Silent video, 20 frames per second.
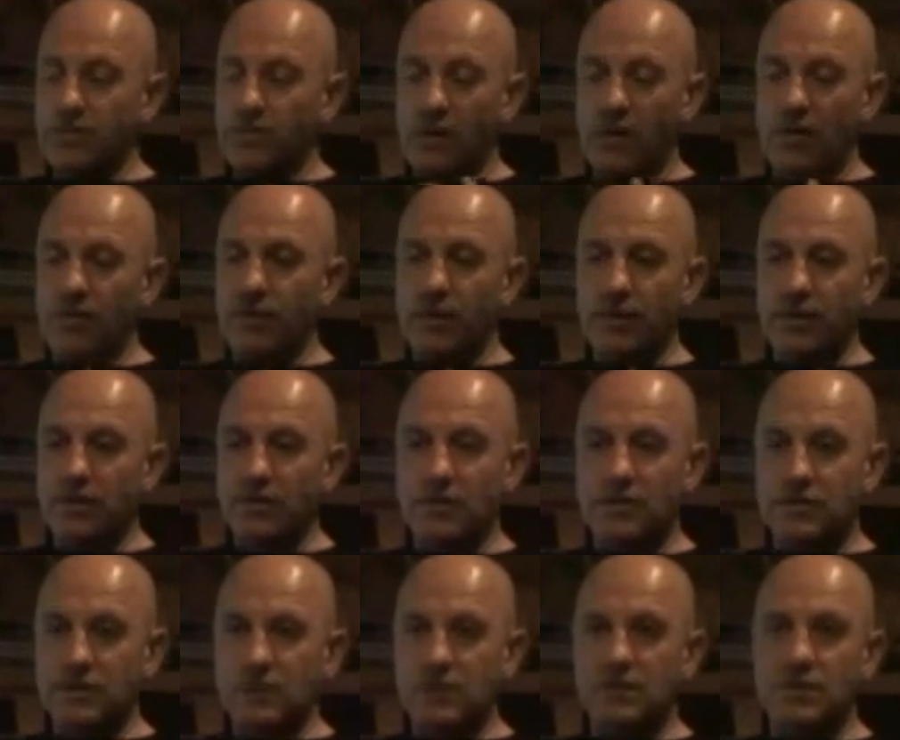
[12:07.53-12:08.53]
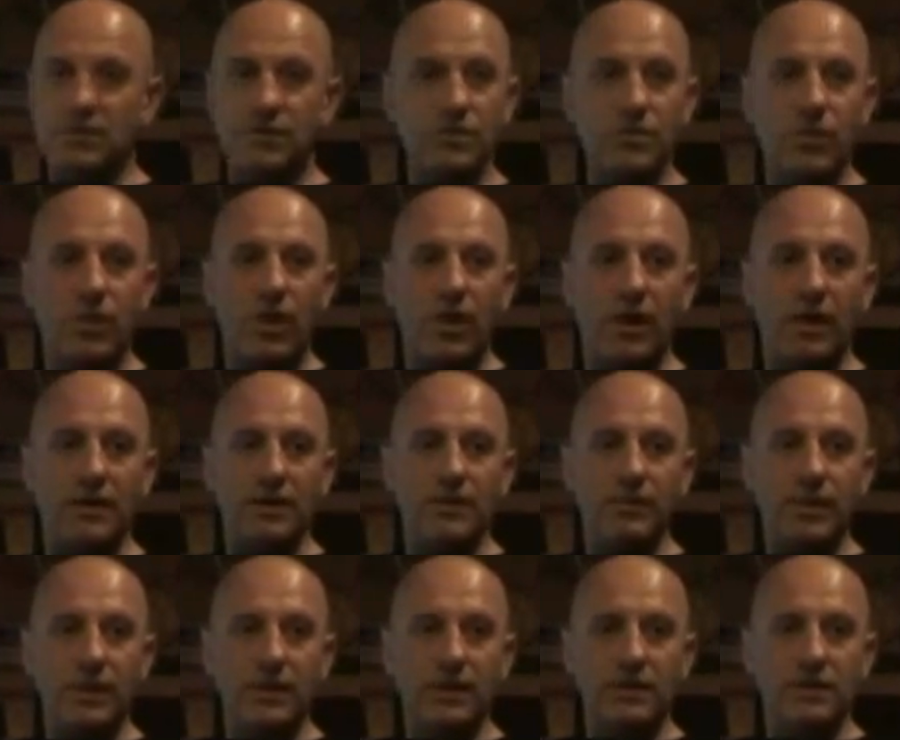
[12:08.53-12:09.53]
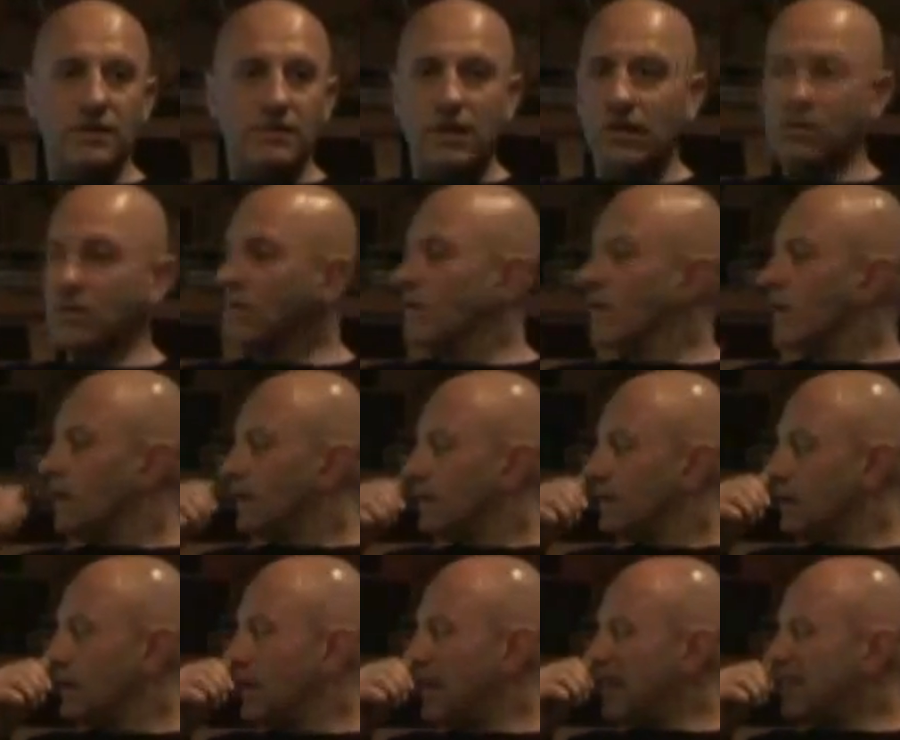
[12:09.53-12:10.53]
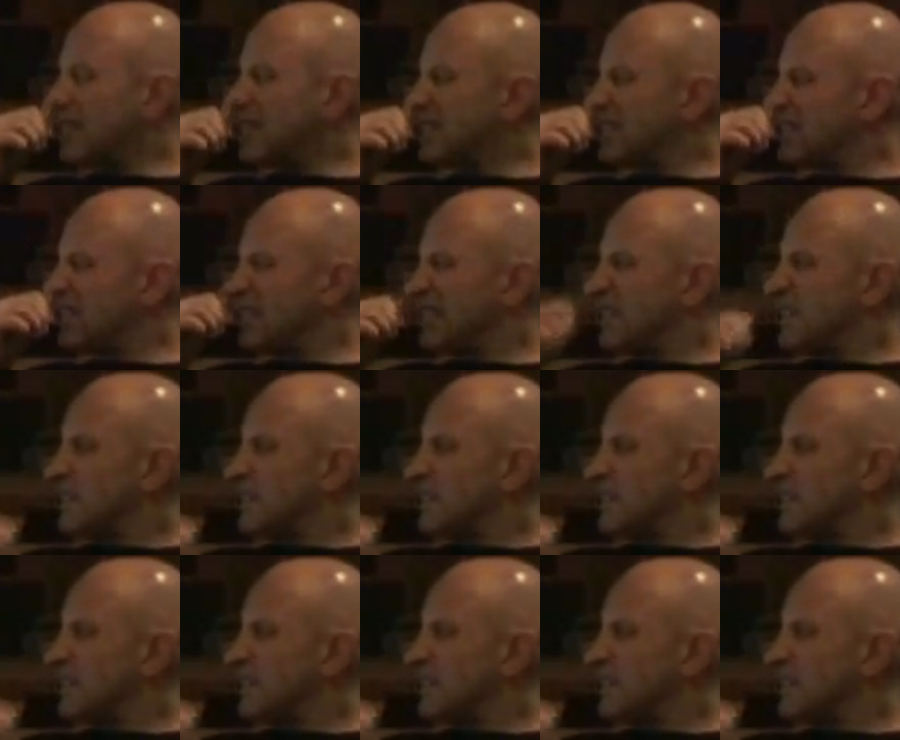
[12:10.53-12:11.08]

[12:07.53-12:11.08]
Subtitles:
might be that it's just too quiet in the mix. So the less